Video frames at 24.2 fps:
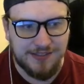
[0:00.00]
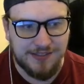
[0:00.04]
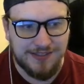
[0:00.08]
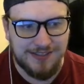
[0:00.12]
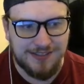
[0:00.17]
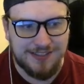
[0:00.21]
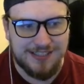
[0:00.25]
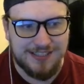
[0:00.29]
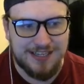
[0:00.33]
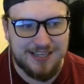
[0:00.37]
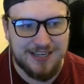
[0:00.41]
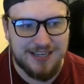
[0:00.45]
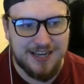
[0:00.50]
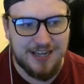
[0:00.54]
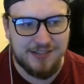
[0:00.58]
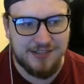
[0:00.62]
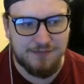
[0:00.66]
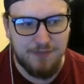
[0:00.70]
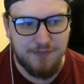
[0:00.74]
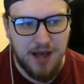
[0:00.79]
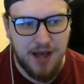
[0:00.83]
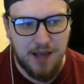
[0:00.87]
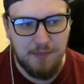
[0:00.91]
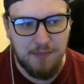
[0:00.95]

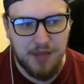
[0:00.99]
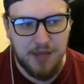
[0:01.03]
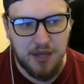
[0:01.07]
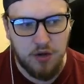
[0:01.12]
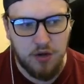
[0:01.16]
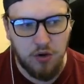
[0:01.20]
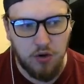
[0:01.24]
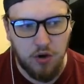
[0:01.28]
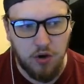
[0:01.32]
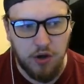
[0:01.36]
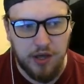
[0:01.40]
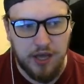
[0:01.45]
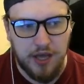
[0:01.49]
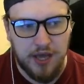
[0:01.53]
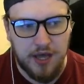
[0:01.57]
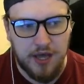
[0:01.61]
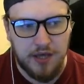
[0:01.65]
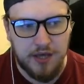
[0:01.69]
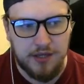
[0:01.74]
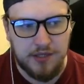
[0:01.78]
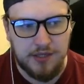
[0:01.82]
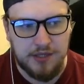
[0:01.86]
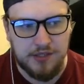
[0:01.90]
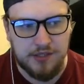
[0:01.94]
Lainez might be caught
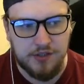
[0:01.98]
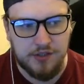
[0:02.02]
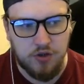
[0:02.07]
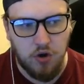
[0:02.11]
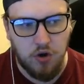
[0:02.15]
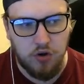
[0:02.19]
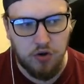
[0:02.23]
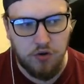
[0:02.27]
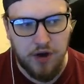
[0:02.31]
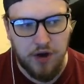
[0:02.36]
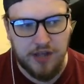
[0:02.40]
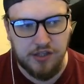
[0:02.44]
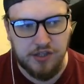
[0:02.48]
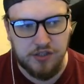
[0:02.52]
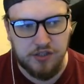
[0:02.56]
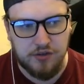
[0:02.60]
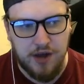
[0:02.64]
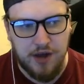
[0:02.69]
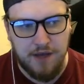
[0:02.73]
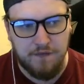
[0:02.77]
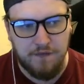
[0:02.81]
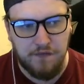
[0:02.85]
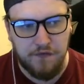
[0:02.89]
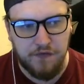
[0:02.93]
here. He's got great
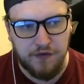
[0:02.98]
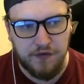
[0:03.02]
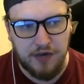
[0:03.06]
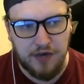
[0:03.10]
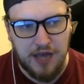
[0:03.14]
strength.